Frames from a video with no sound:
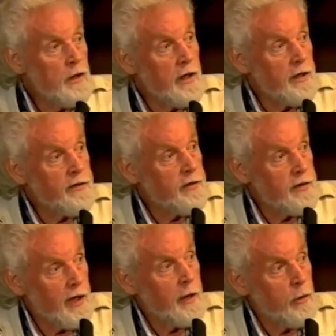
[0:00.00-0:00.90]
Yes, the
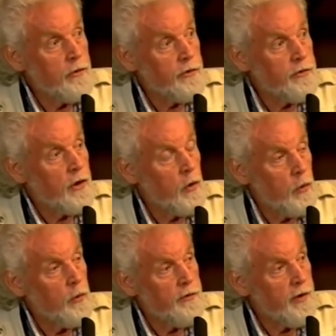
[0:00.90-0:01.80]
tables of stone
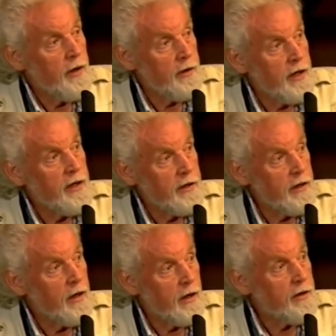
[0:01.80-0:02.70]
were found in the
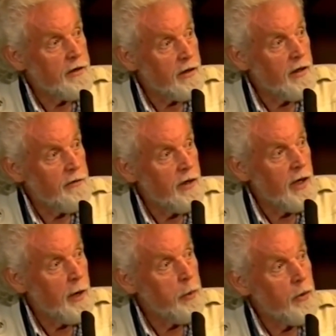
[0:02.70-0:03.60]
Ark of the Covenant.
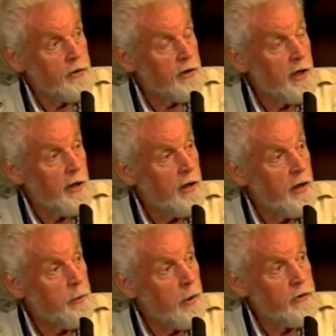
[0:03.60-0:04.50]
I
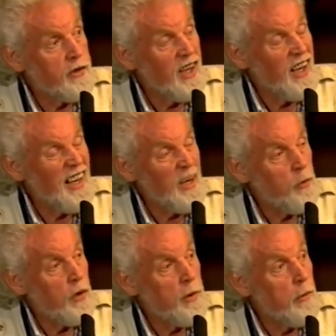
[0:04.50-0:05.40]
personally
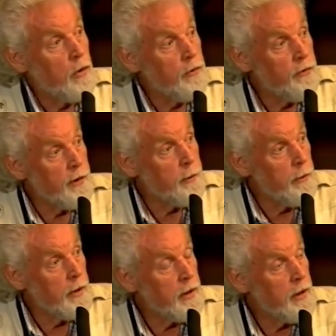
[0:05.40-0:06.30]
removed
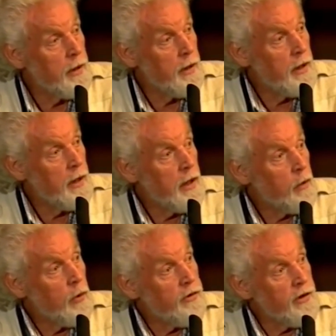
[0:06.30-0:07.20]
them
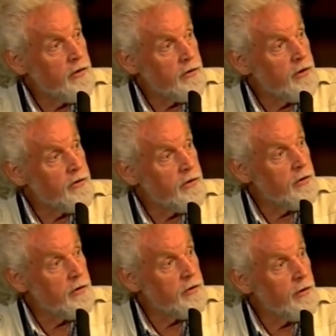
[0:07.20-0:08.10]
with the
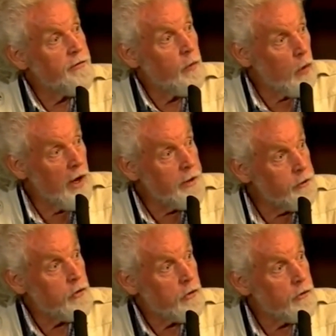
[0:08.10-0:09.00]
assistance of 4
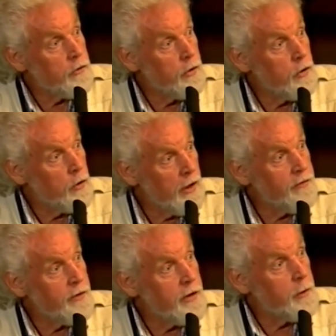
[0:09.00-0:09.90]
angels who
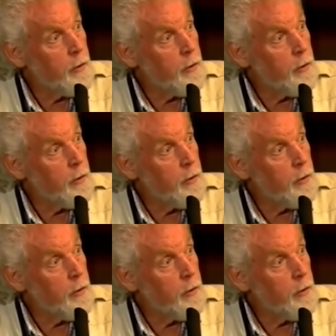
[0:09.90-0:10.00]
lifted the